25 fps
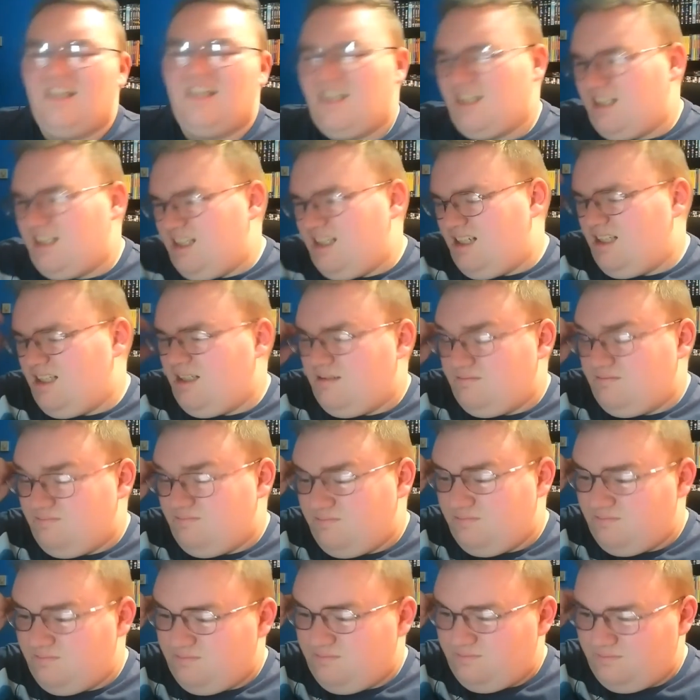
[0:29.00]

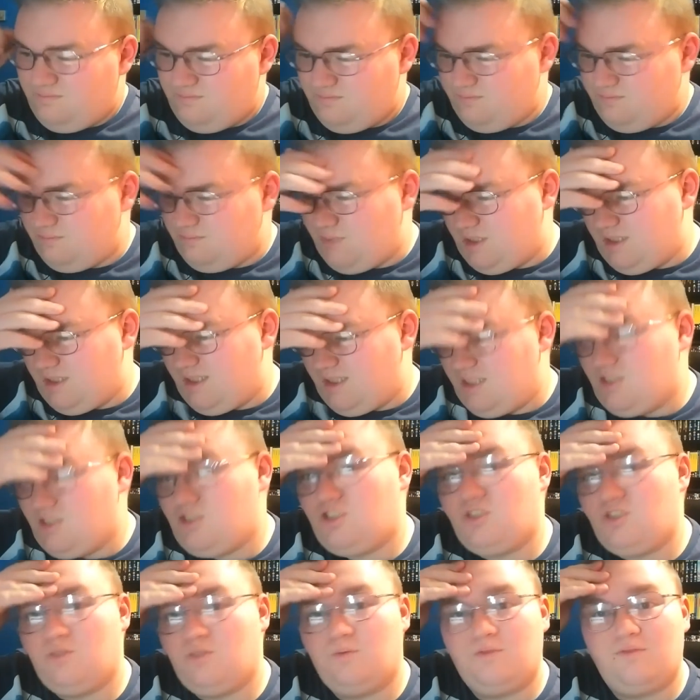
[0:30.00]
But the
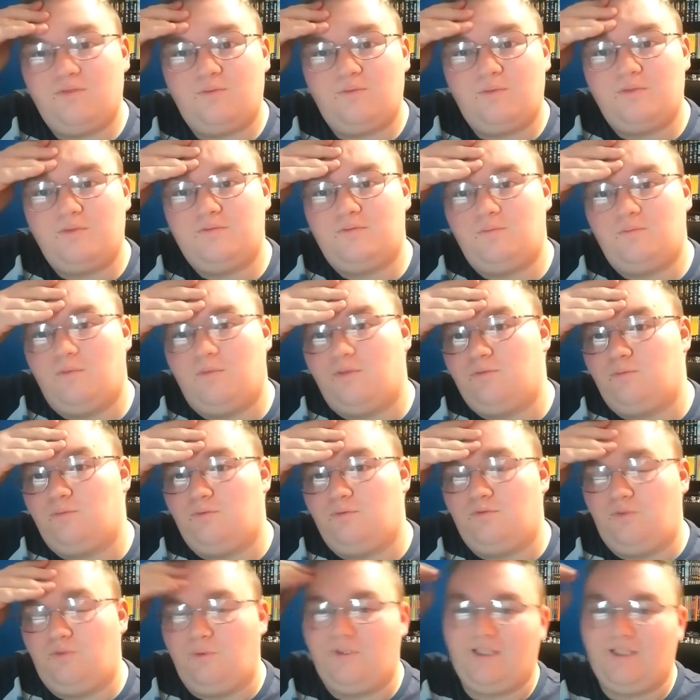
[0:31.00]
issue
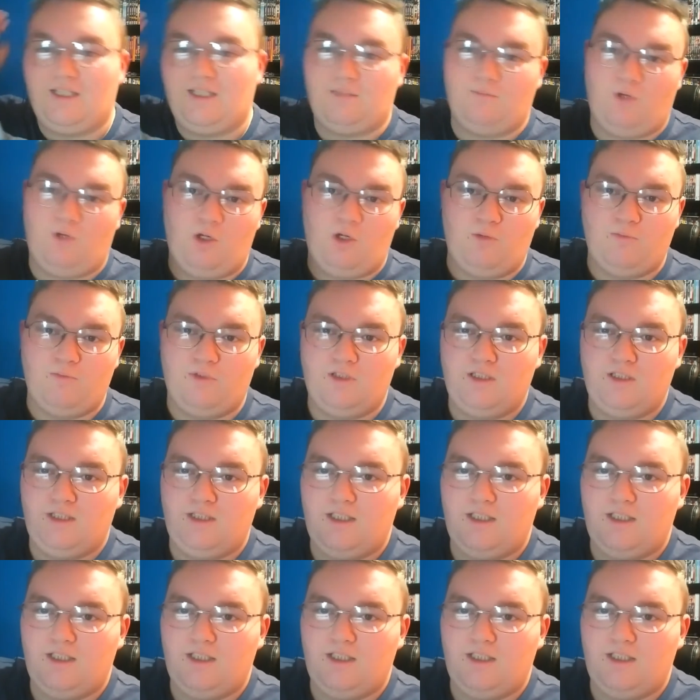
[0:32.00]
with doing that at the moment